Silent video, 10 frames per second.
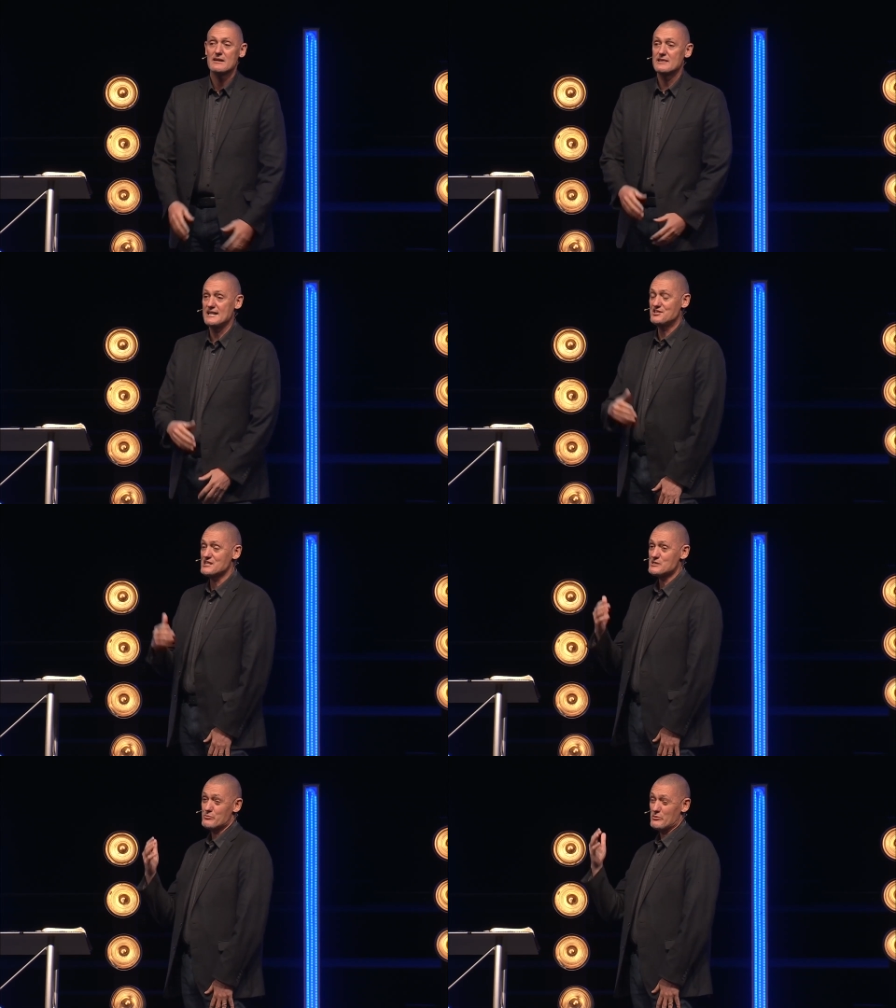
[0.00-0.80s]
they
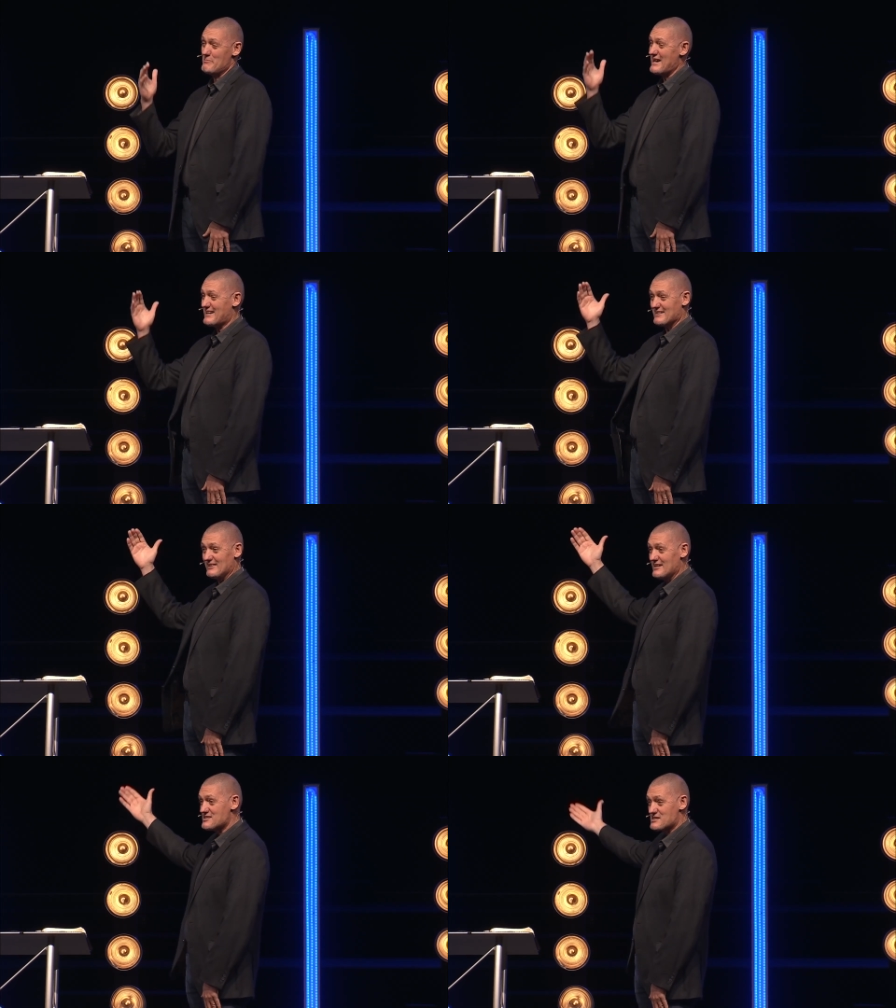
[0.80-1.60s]
just would make a
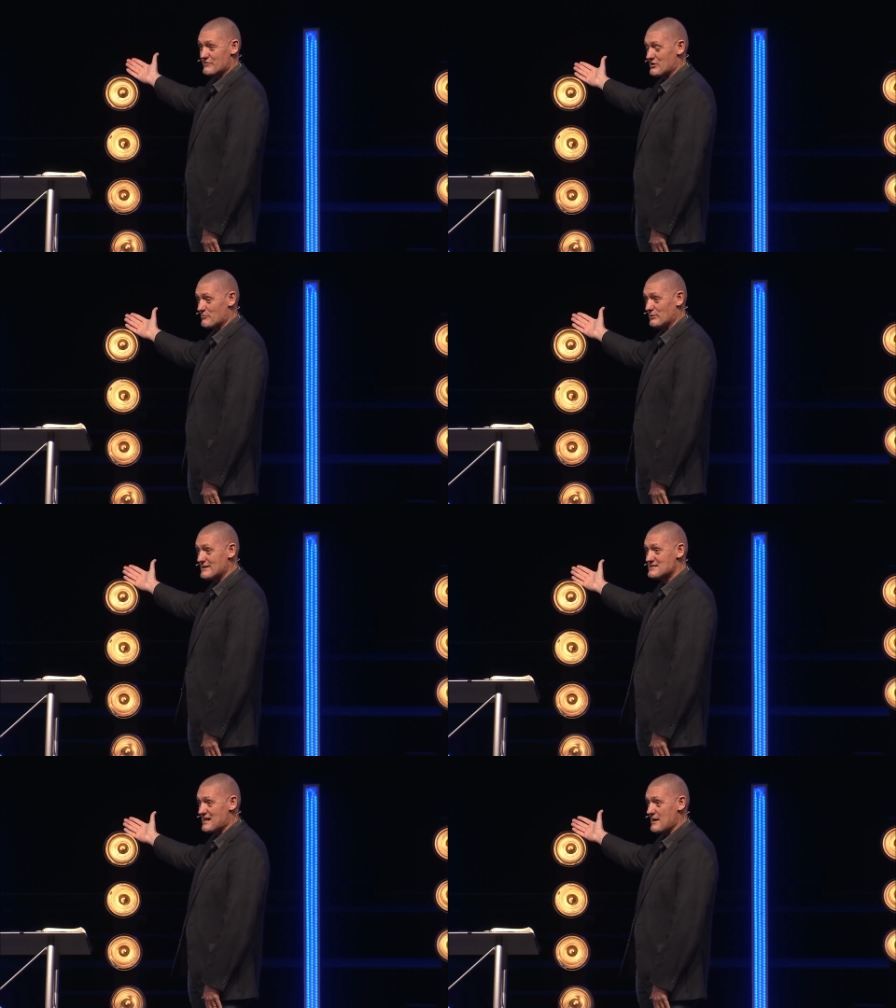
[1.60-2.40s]
list of their
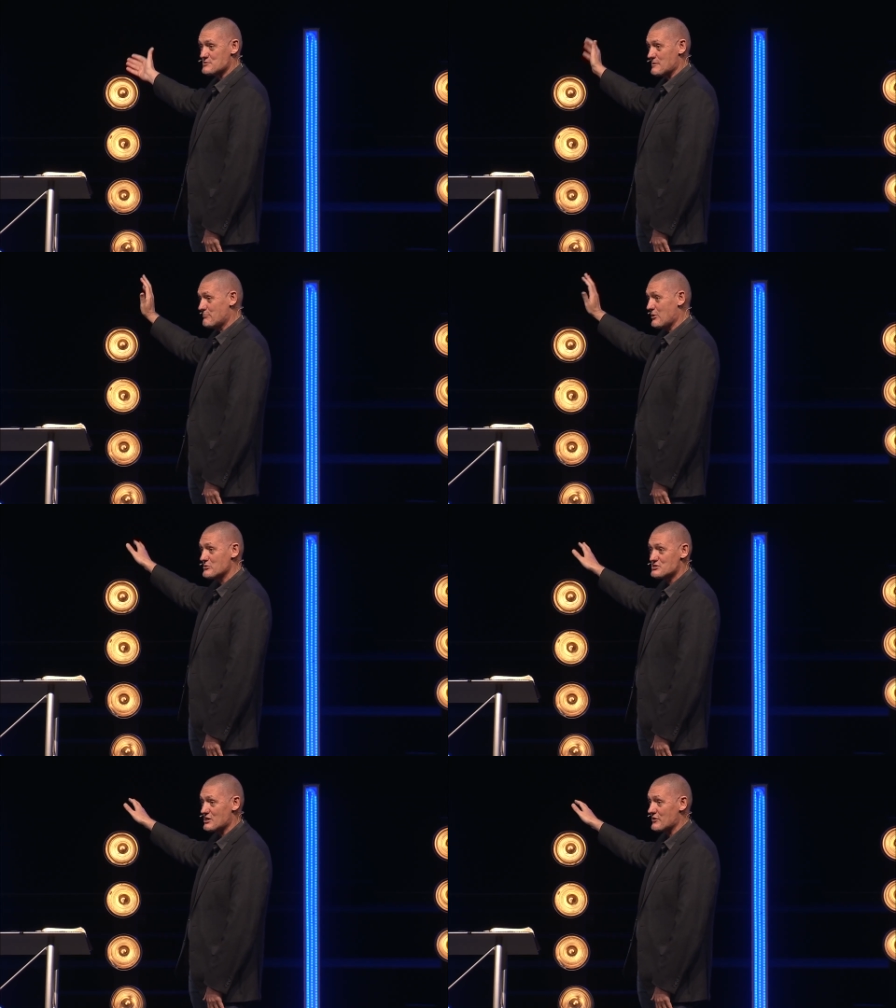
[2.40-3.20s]
blood types and
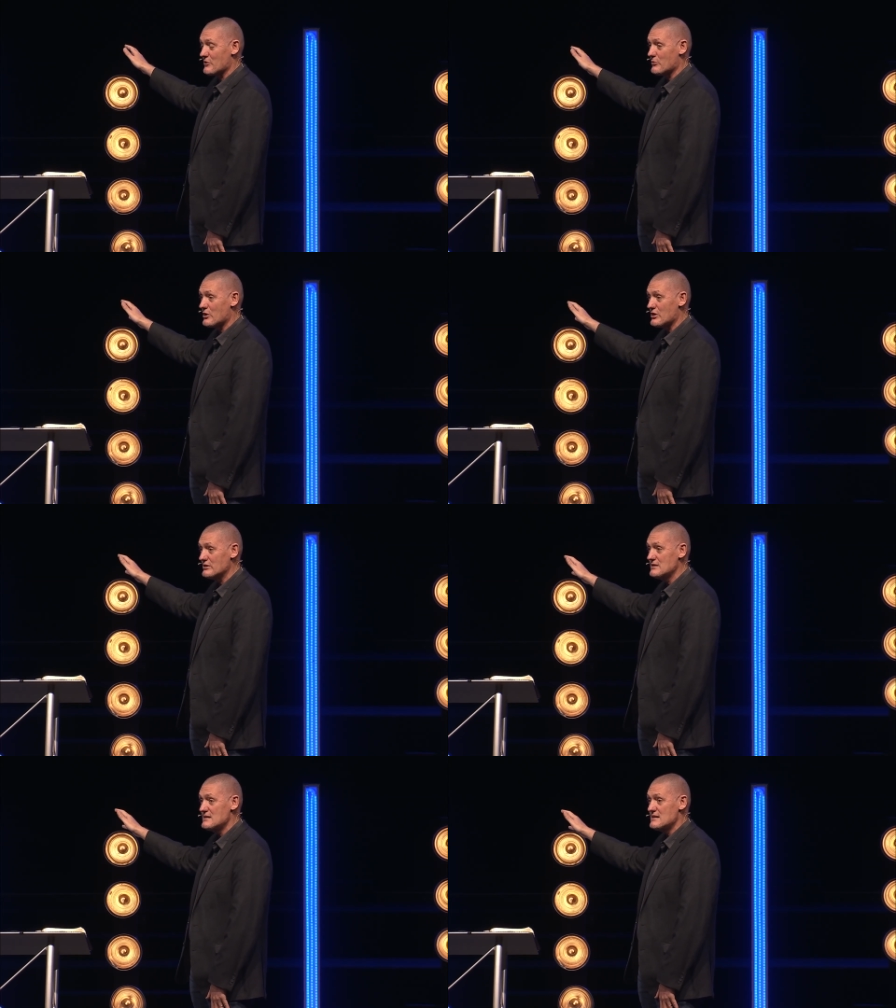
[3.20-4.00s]
post it on the
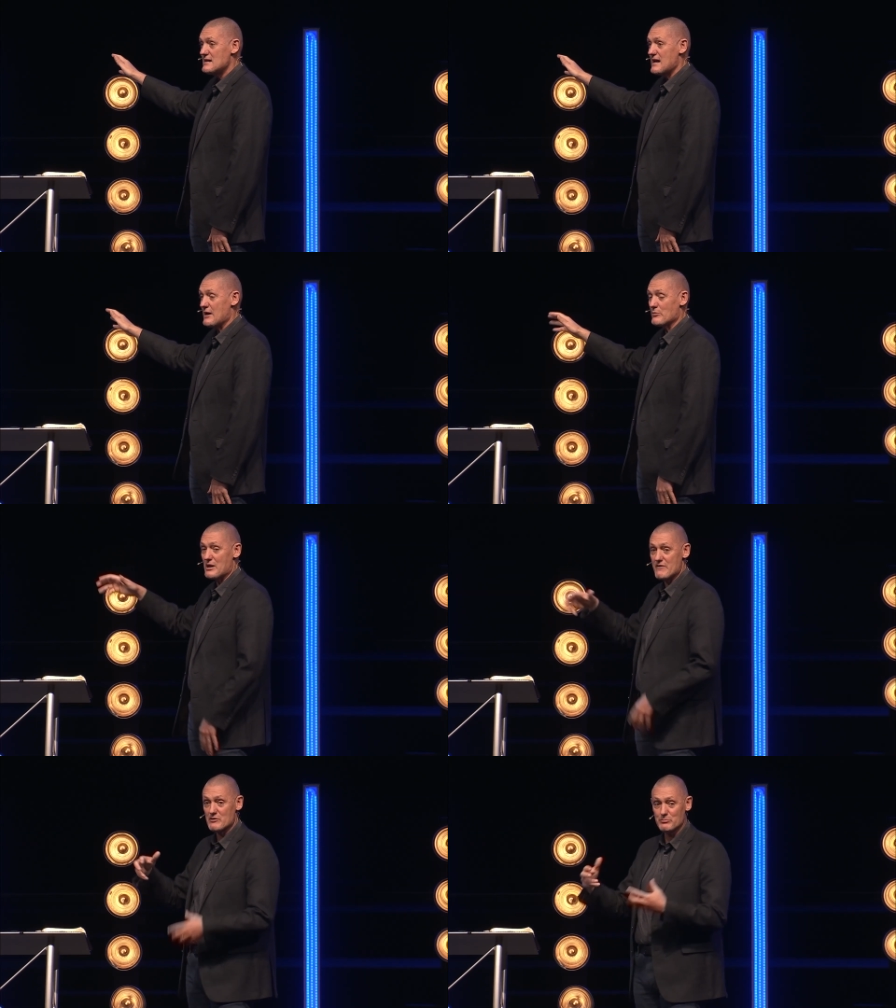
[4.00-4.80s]
wall, and
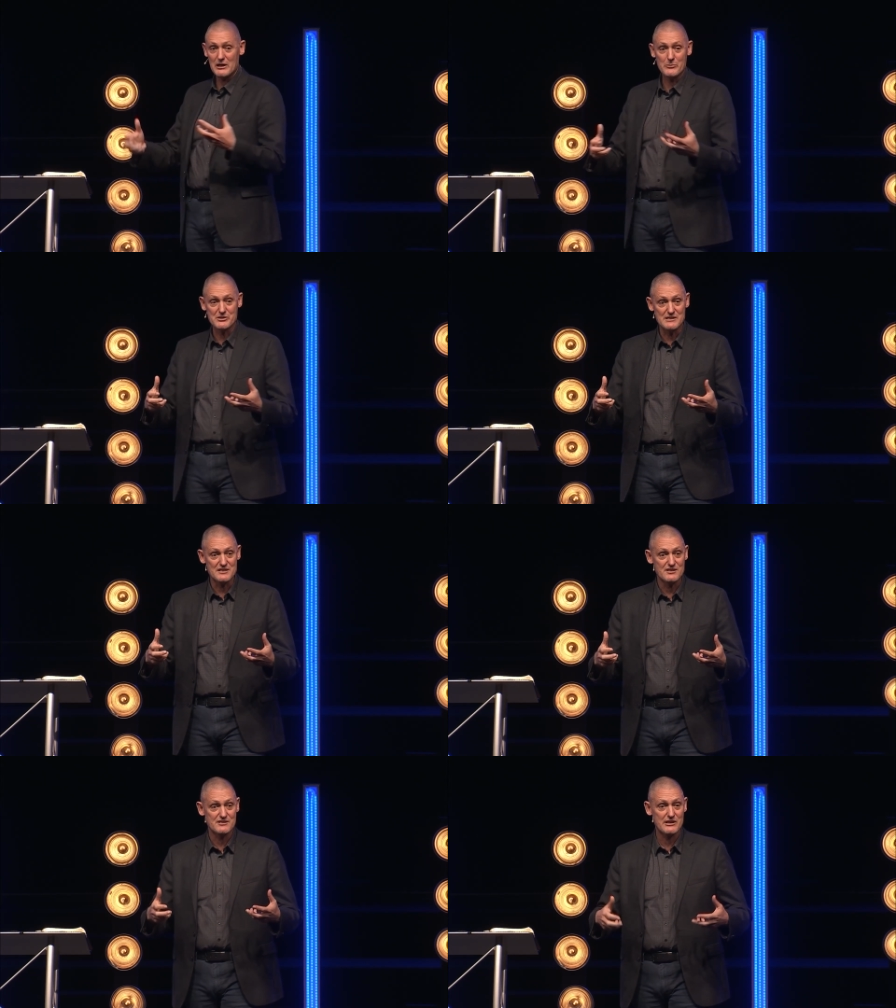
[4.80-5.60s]
whatever blood was
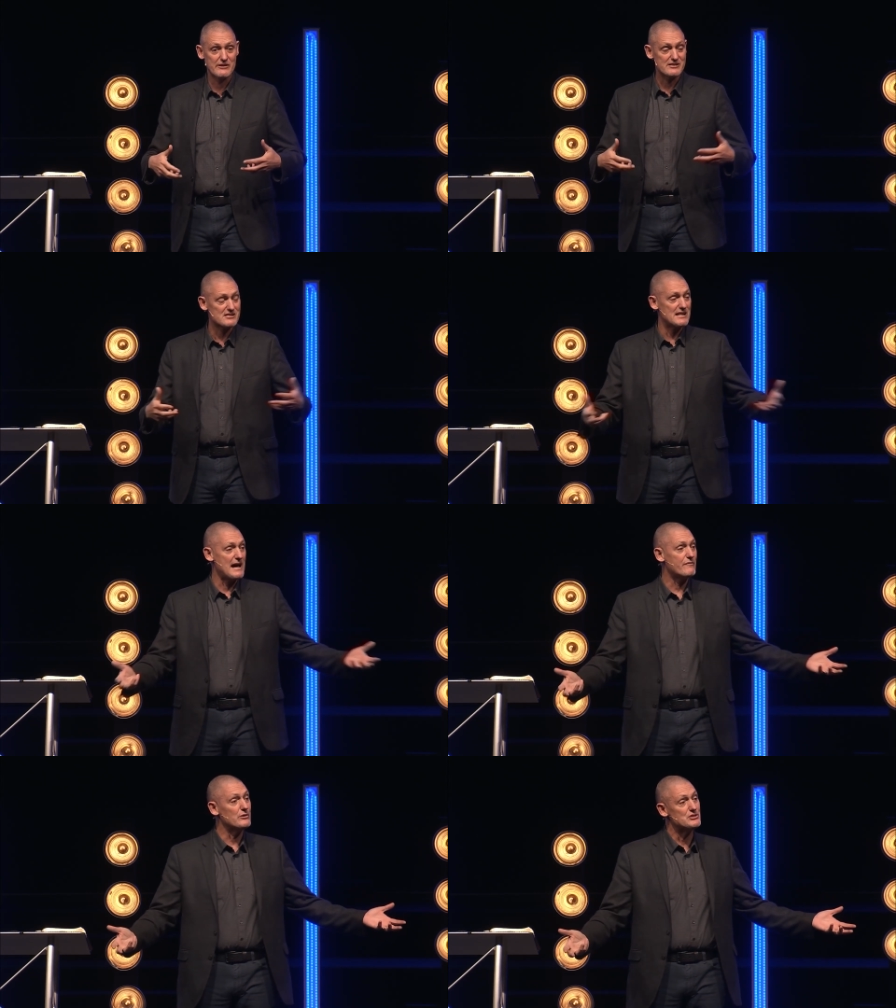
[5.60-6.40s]
necessary, the
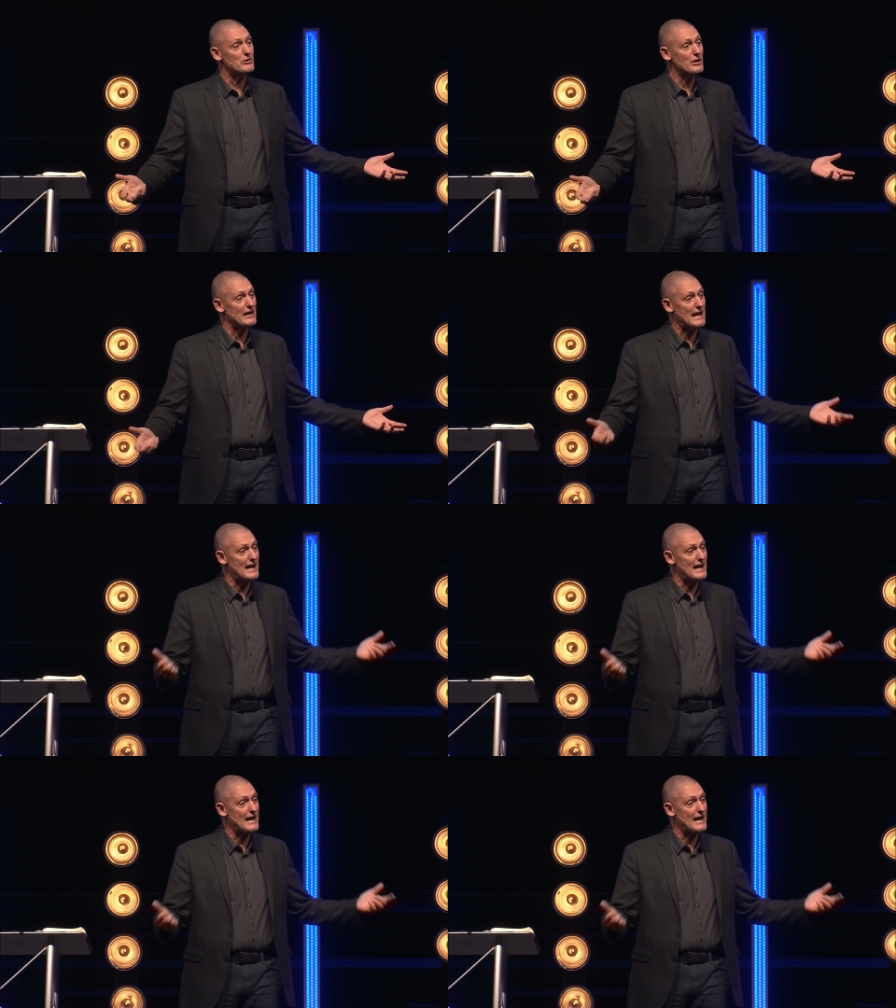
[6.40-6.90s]
staff would donate.